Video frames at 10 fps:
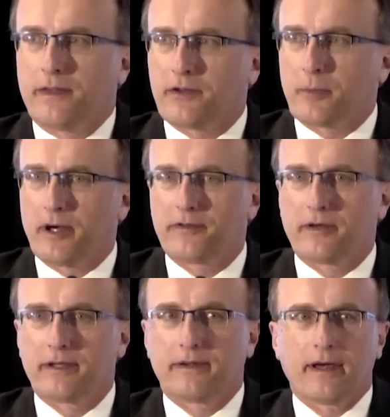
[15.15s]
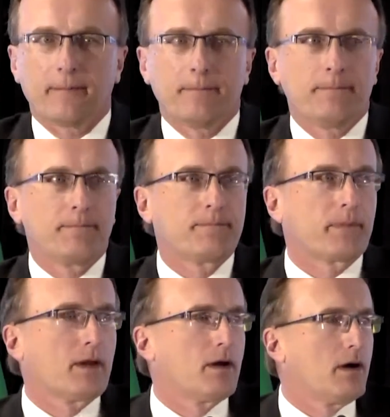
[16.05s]
Thanks, President Deb.
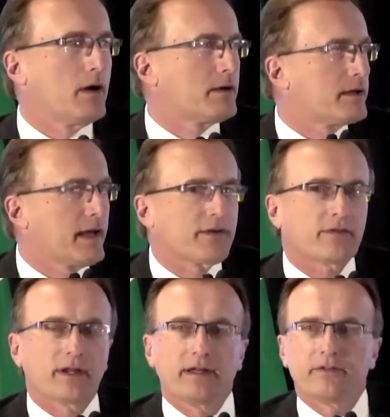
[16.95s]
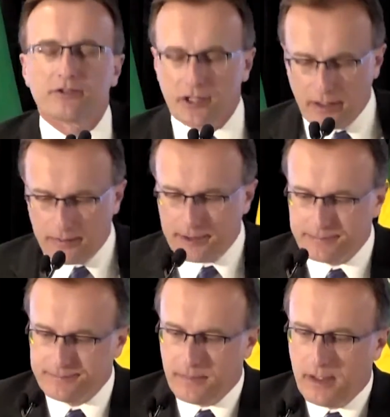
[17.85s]
Honored guests, ladies and
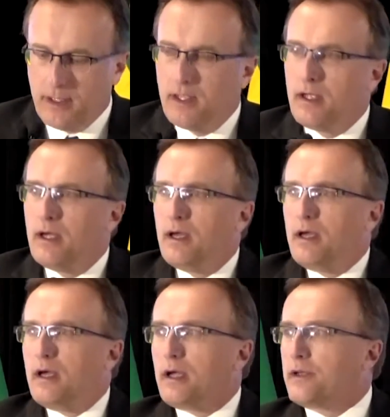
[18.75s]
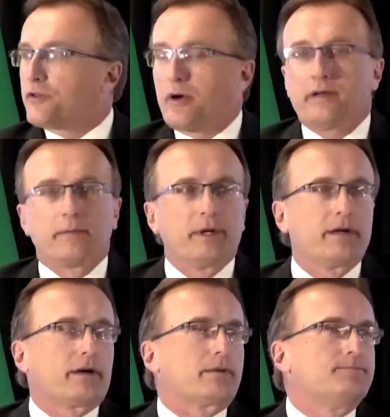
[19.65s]
gentlemen. It's great to
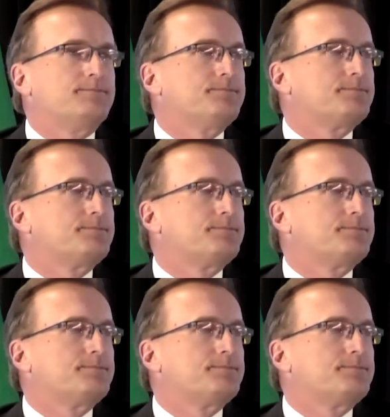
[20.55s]
be here.